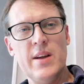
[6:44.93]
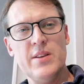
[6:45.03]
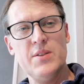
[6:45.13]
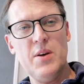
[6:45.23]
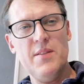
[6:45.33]

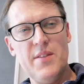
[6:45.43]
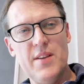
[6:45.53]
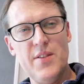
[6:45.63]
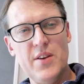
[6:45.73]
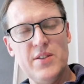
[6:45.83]
So even
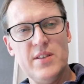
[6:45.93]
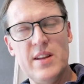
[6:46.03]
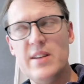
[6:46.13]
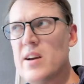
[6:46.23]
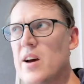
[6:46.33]
though
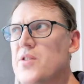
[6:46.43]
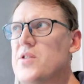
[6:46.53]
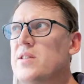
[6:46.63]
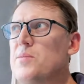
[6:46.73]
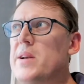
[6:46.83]
these
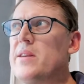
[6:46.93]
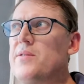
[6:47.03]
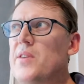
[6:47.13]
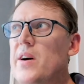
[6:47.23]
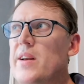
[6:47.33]
countries have been
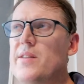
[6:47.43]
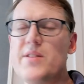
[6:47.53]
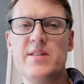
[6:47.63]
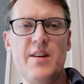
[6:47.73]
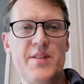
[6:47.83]
divided for
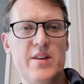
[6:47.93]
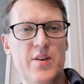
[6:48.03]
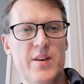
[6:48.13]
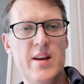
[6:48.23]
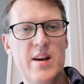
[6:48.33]
70
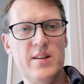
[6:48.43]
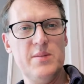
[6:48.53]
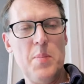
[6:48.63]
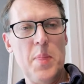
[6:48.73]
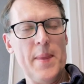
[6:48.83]
odd
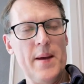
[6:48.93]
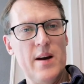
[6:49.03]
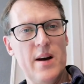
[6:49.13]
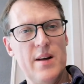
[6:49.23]
years, I